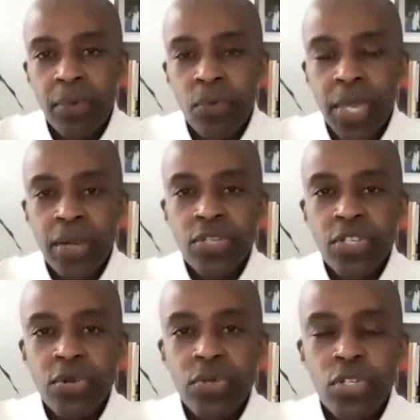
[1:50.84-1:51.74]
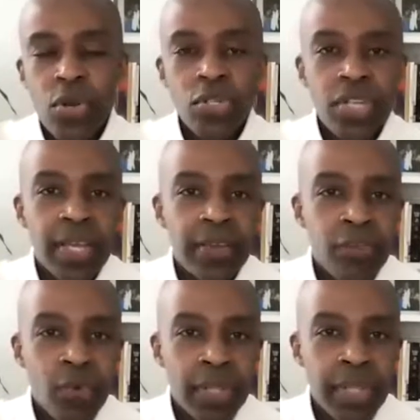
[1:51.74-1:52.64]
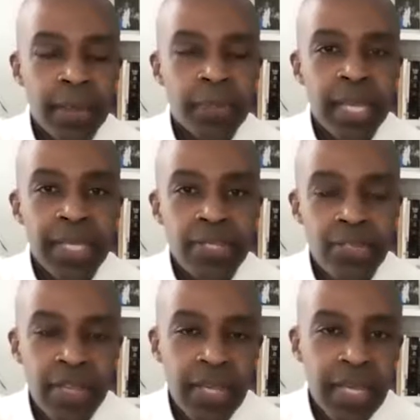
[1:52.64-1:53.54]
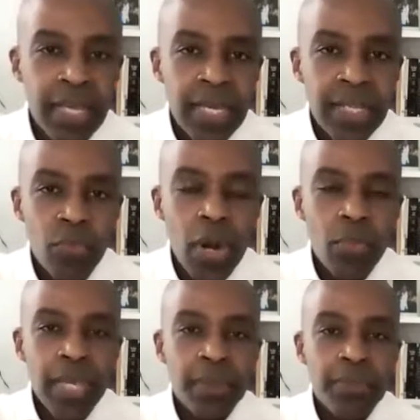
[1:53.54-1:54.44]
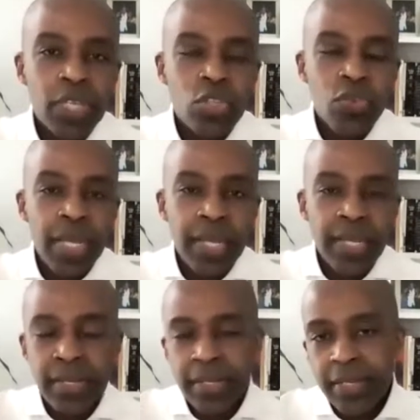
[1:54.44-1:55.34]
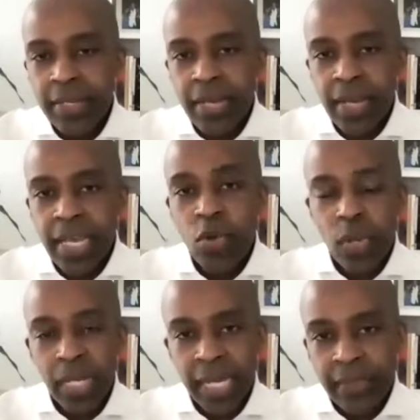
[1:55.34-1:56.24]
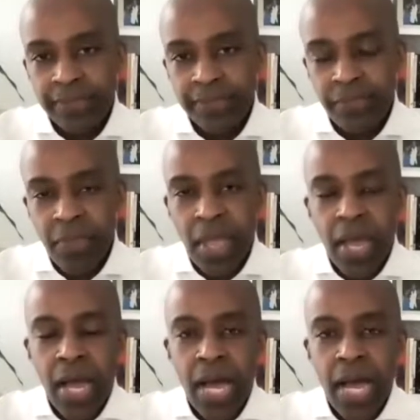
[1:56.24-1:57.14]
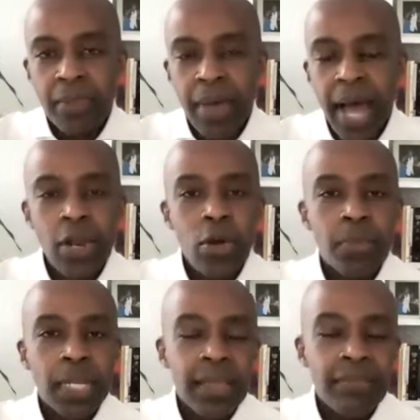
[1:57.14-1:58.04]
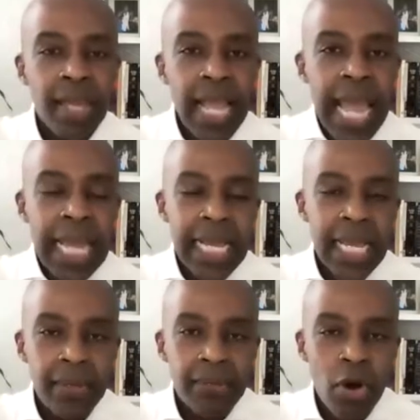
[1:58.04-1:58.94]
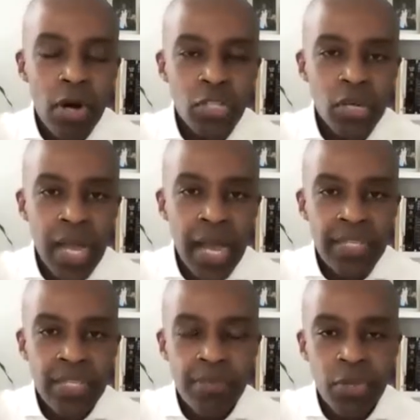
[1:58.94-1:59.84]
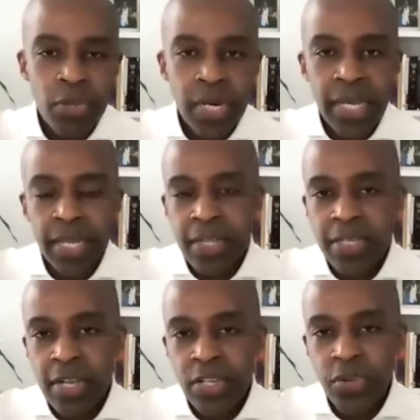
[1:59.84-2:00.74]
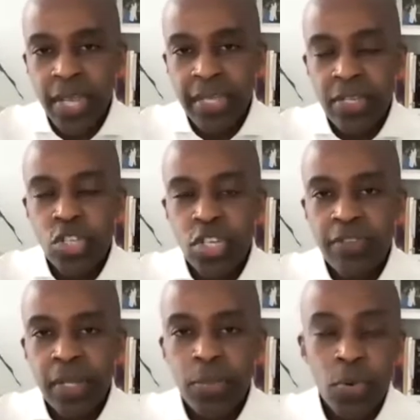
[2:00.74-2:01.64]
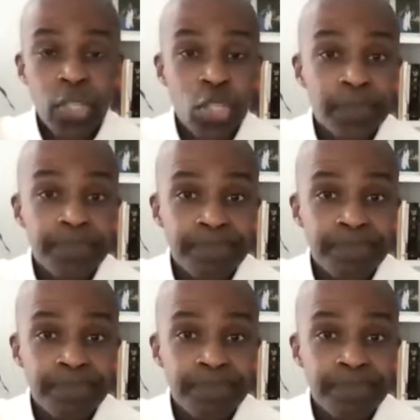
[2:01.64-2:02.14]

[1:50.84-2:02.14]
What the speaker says: We are still searching for that place where we can be treated equally. I don't believe that any marginalized community in this country has achieved liberation.